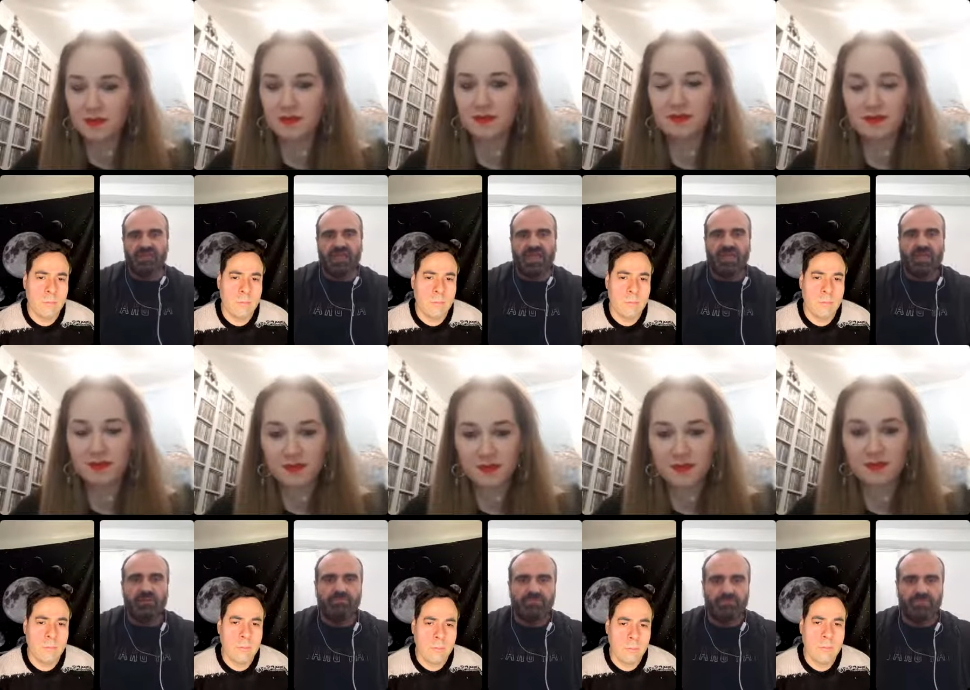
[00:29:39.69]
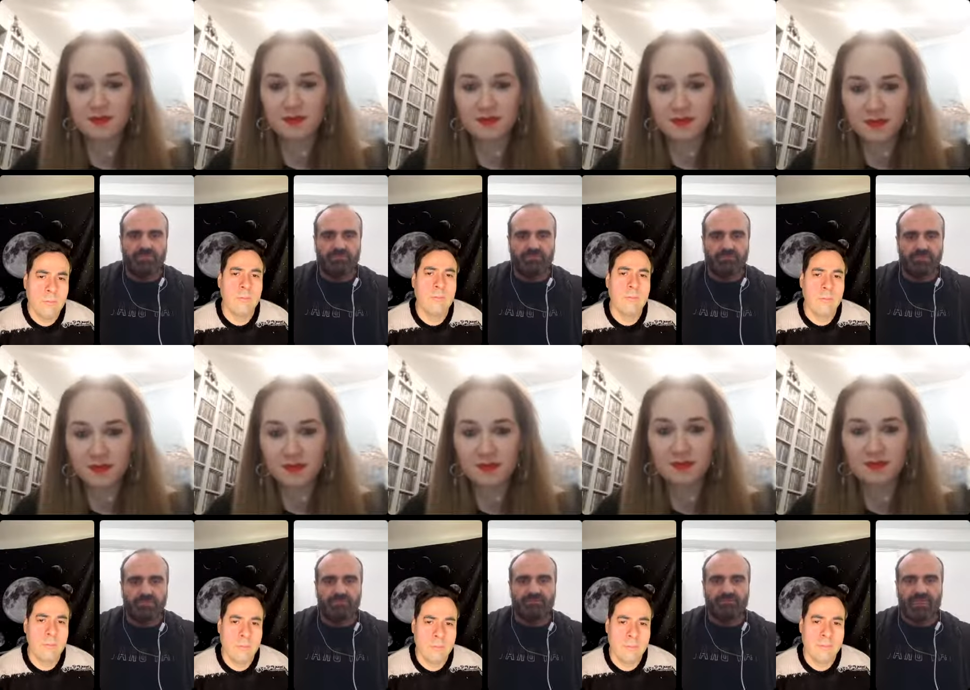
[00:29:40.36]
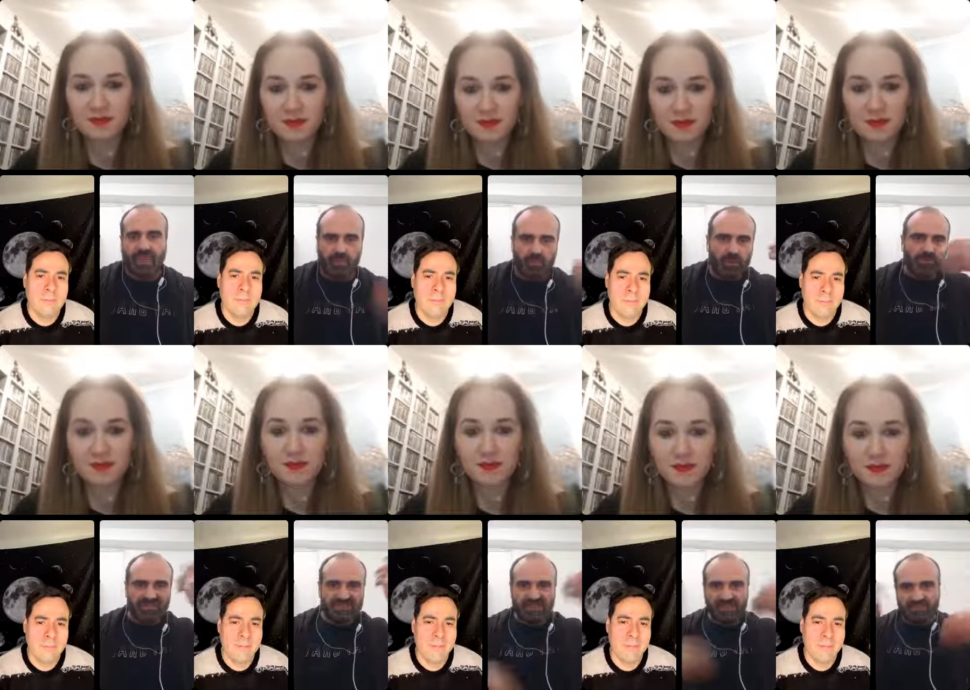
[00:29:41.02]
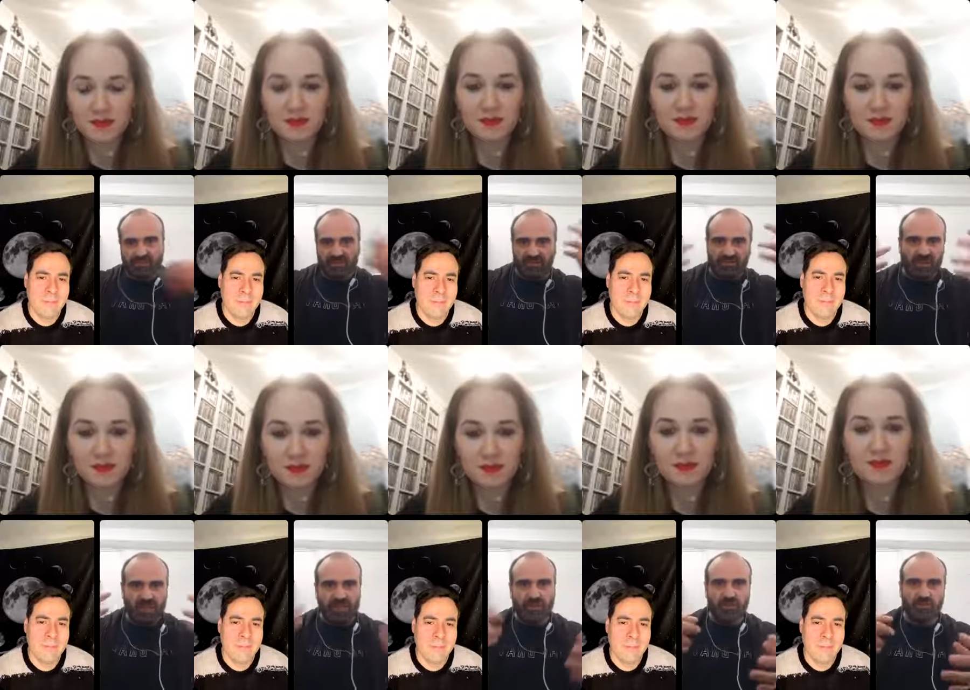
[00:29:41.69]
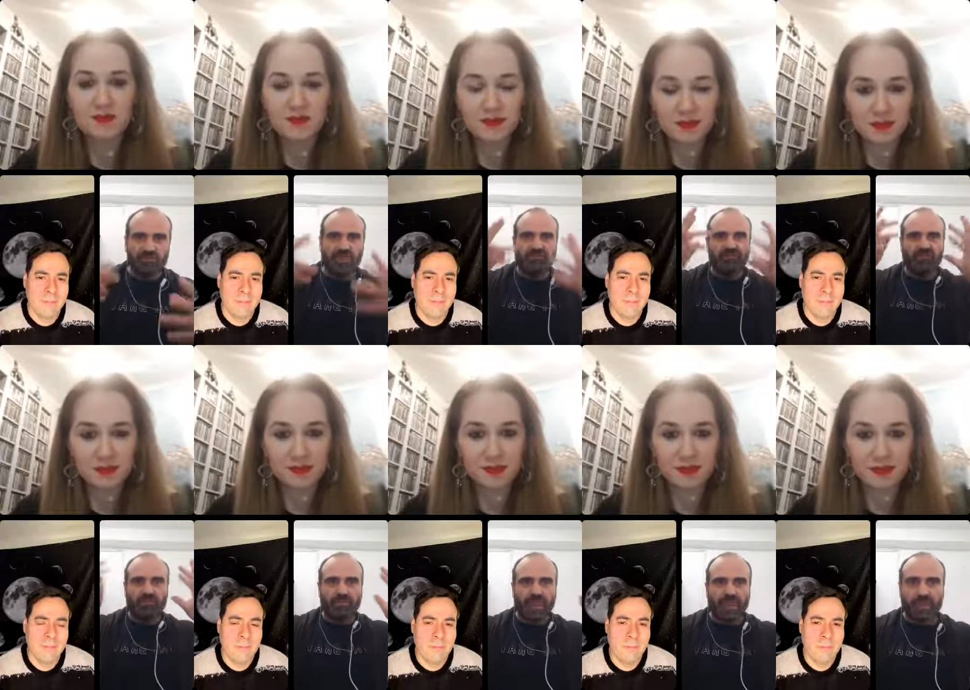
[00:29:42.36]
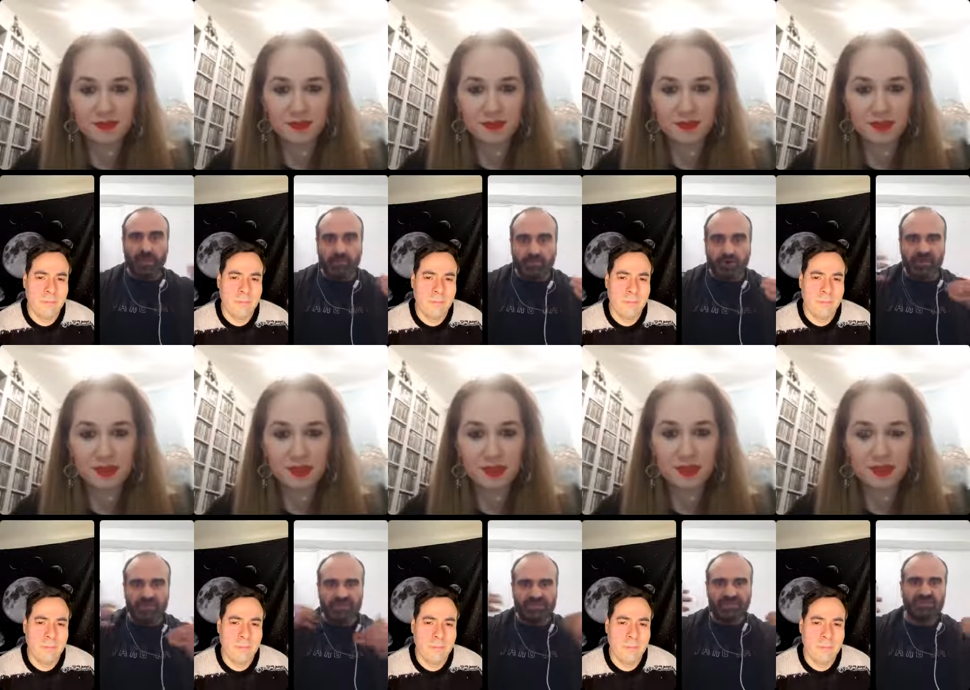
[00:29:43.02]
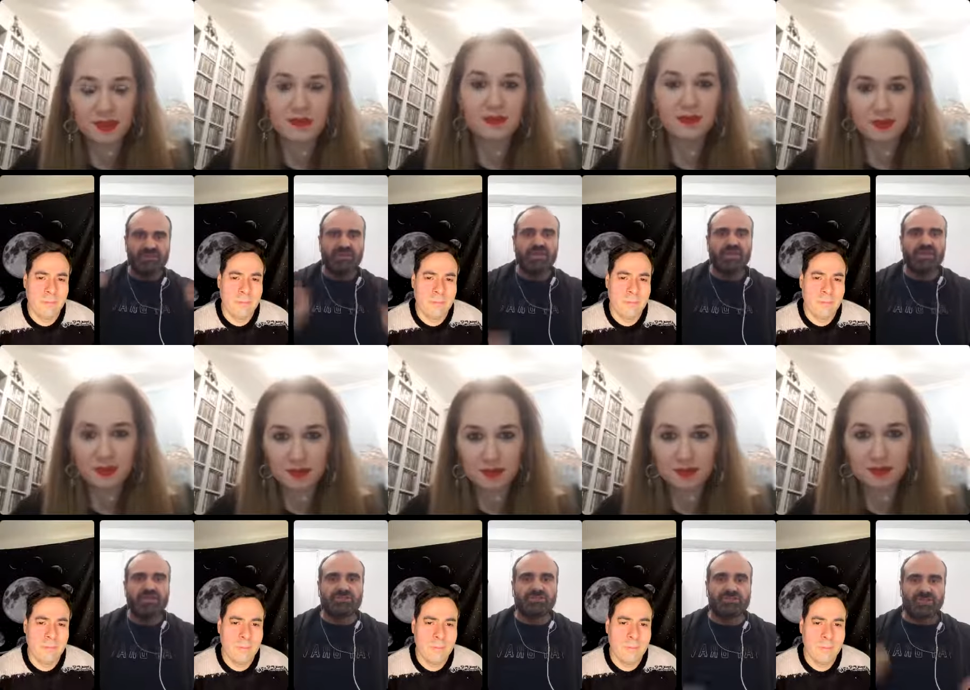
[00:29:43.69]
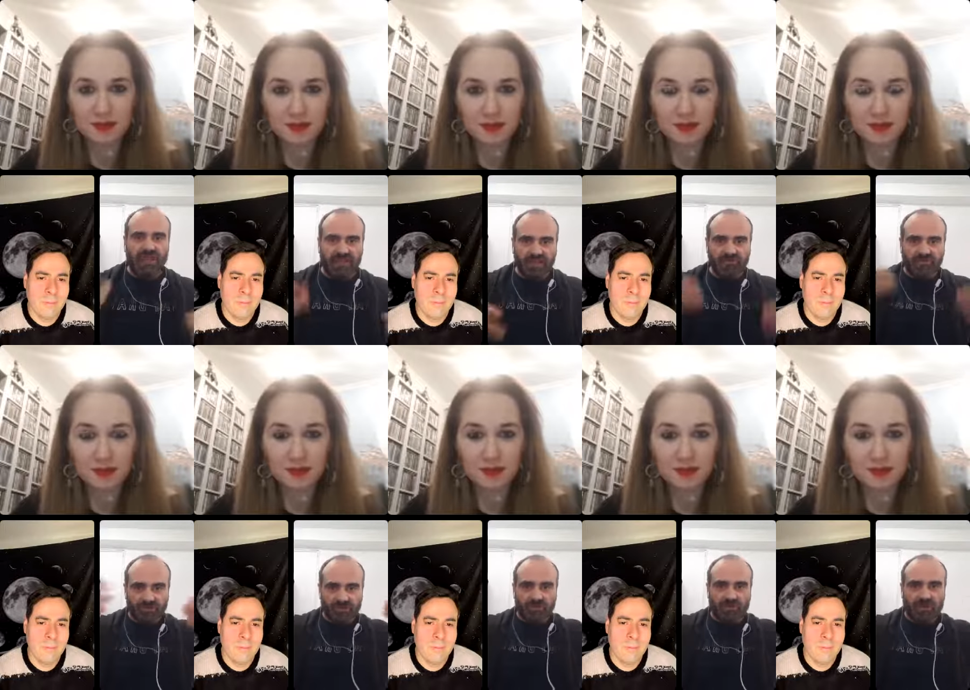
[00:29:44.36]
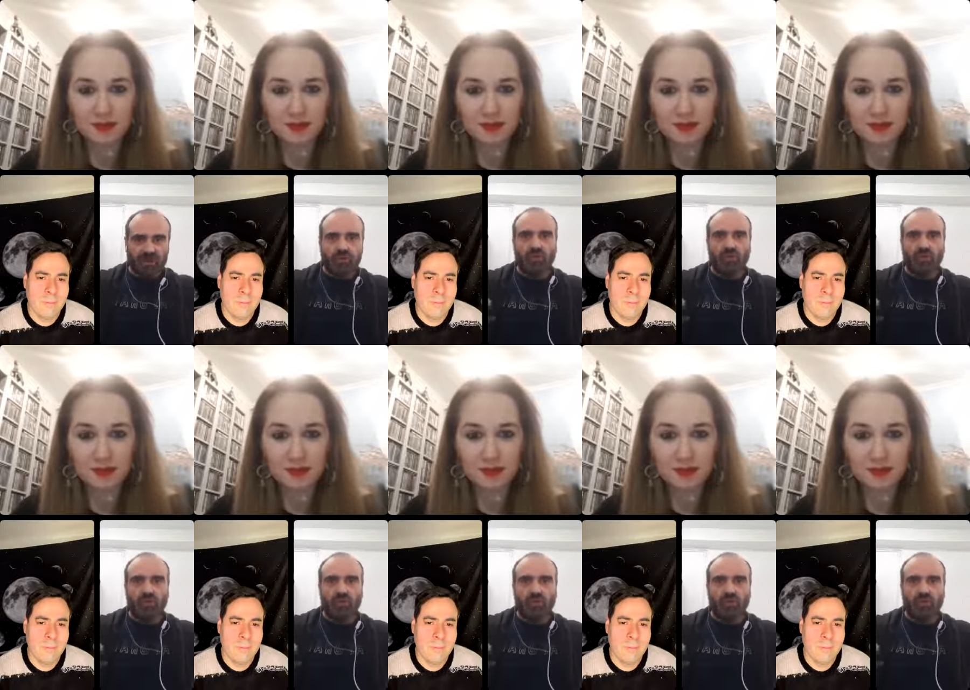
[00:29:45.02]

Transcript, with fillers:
Speaker 1: uh, makeup um, equipments that uh, they use, and for makeup artists, so they can show their